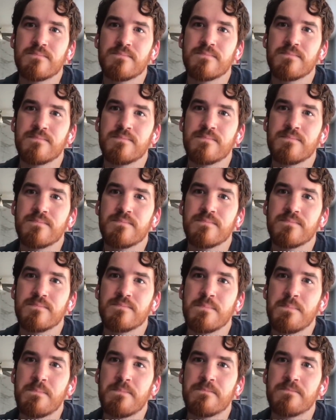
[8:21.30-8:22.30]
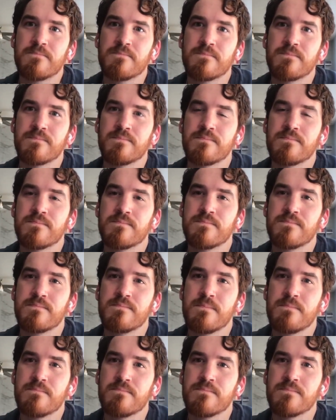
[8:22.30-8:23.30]

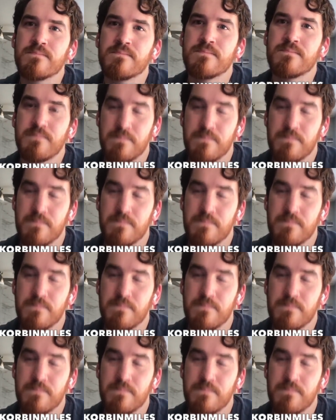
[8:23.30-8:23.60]
(silent)